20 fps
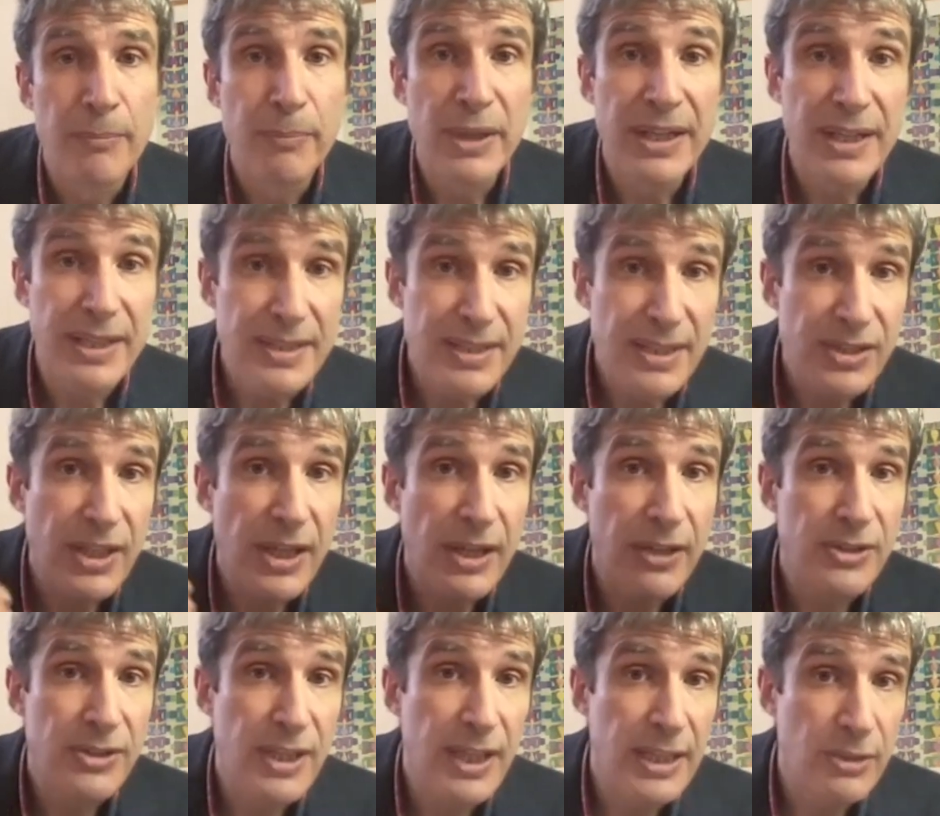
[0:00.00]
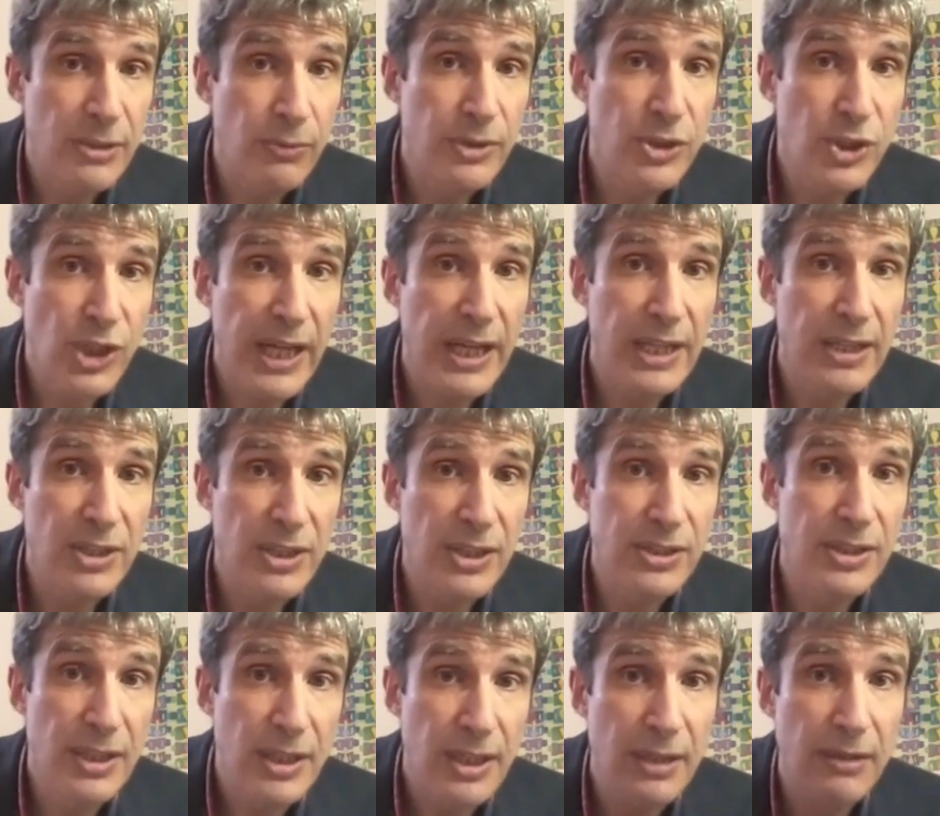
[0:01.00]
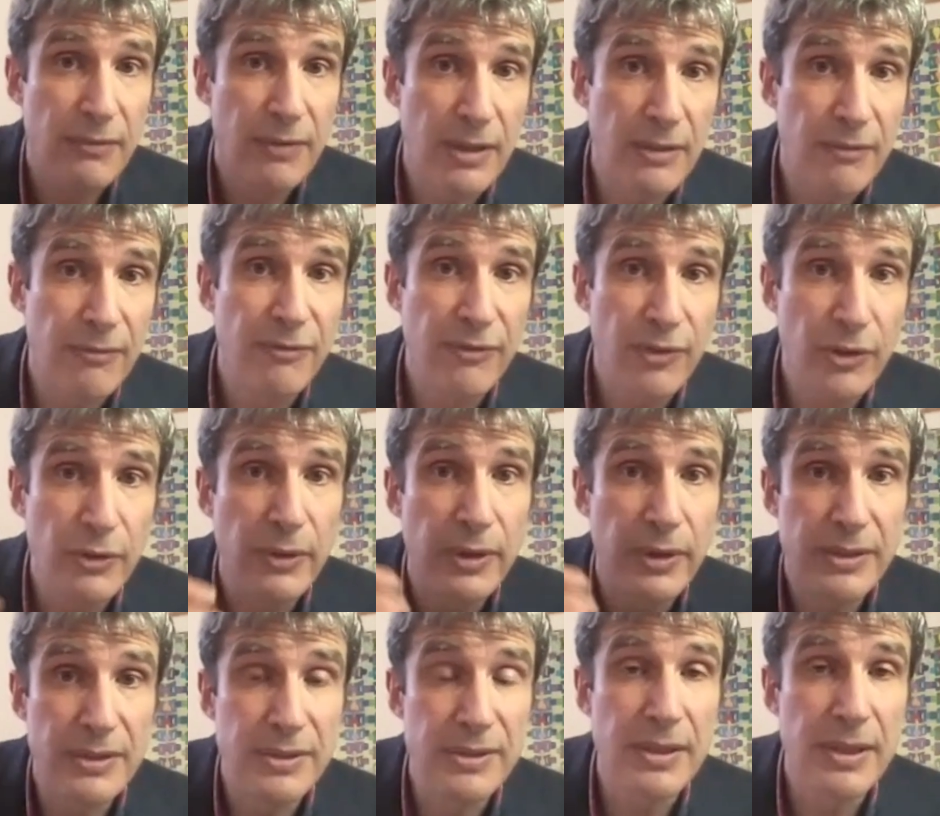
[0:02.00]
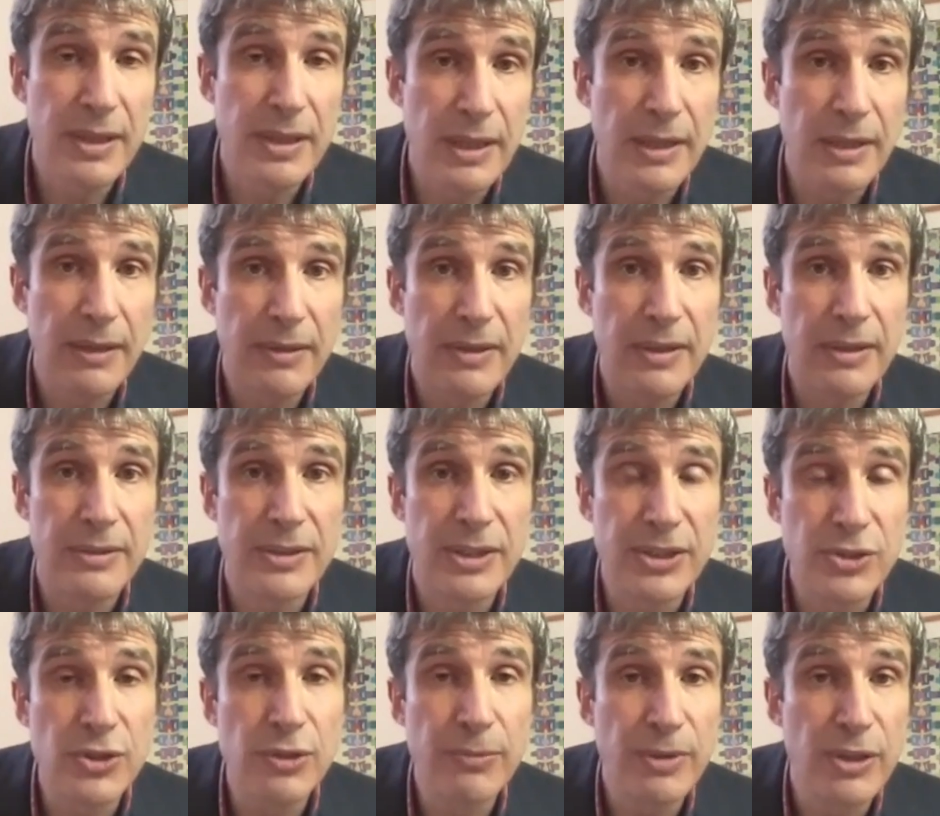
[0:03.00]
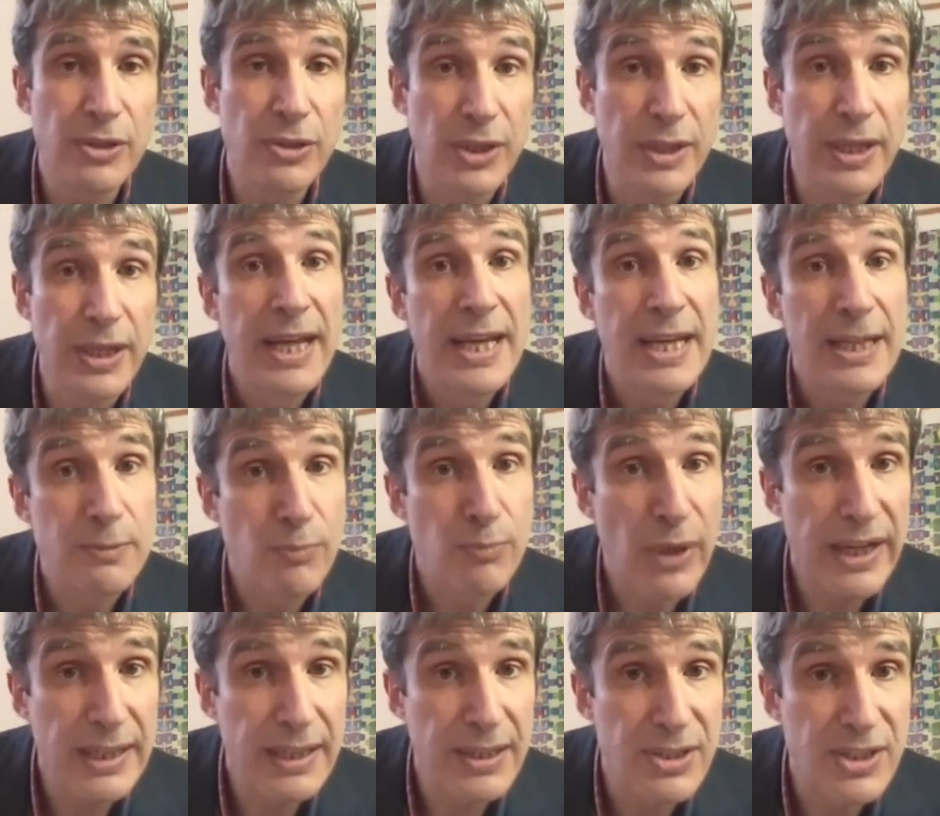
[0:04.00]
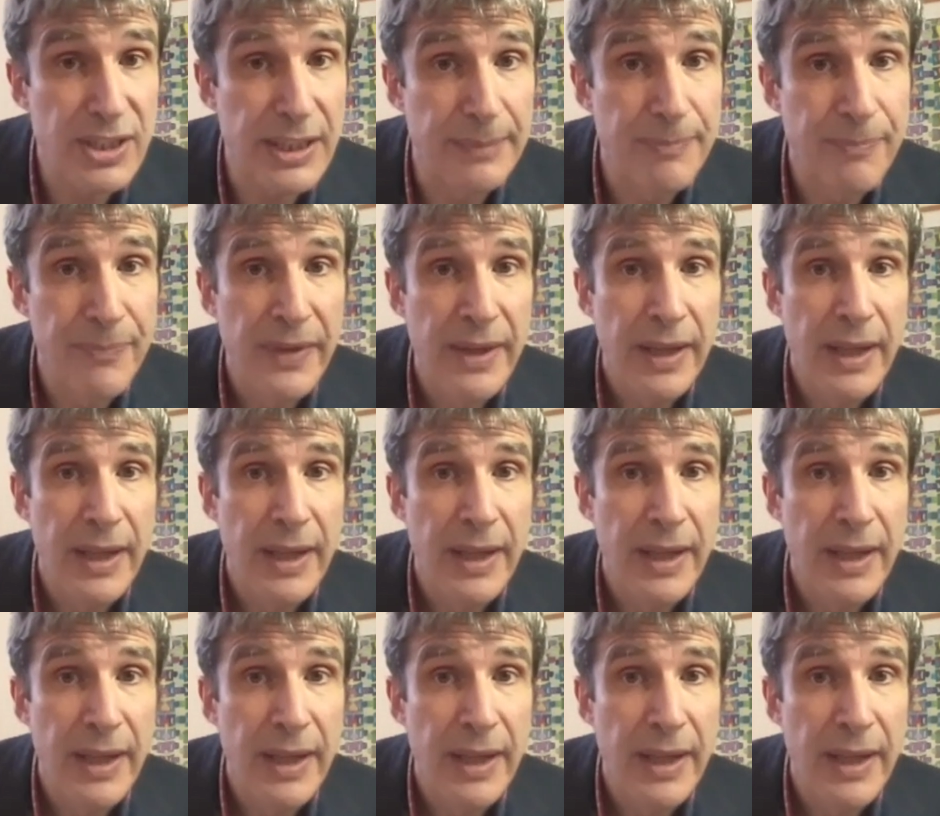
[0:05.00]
but is associated with changes in, in fluid uh, distribution is pregnancy.